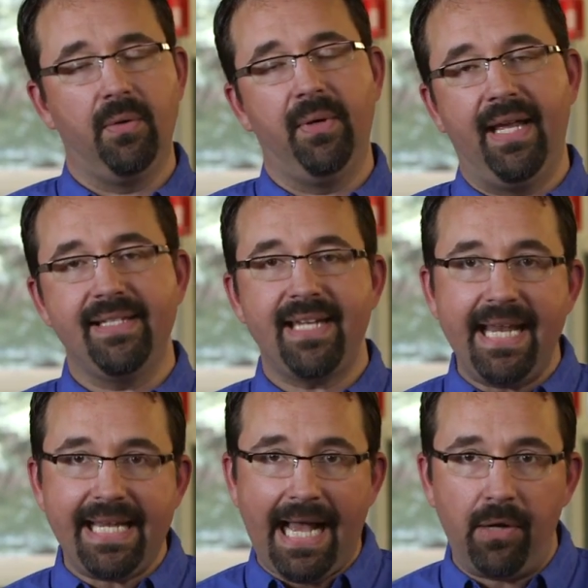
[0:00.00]
We then
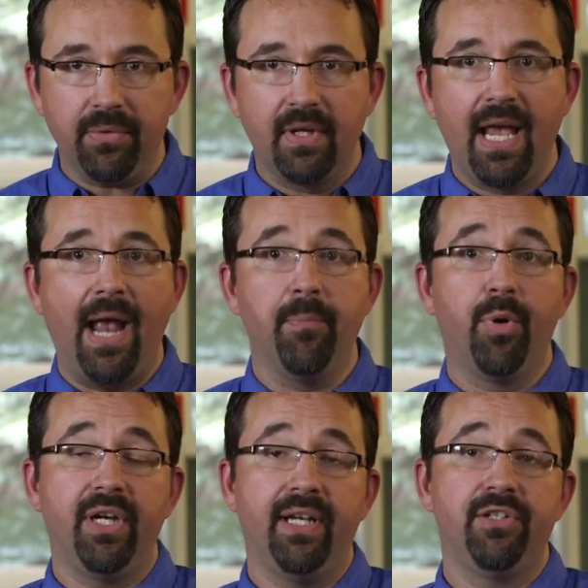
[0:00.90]
take it out and
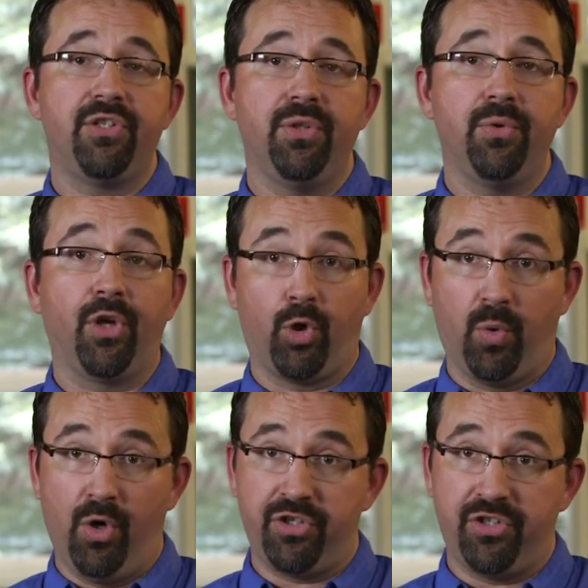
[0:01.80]
put it into the
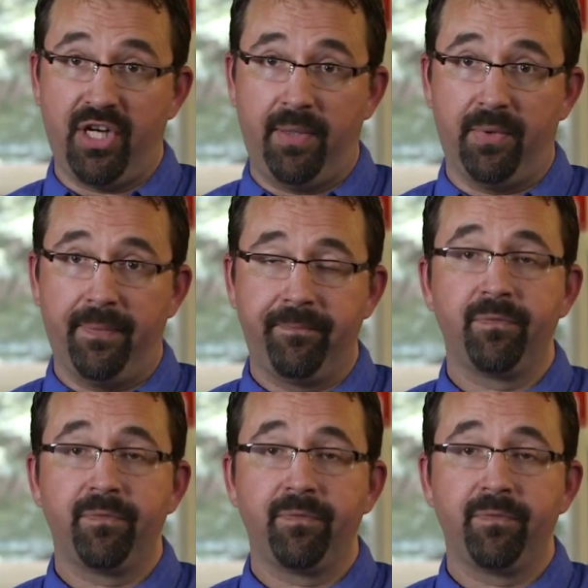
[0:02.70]
corrosion chamber,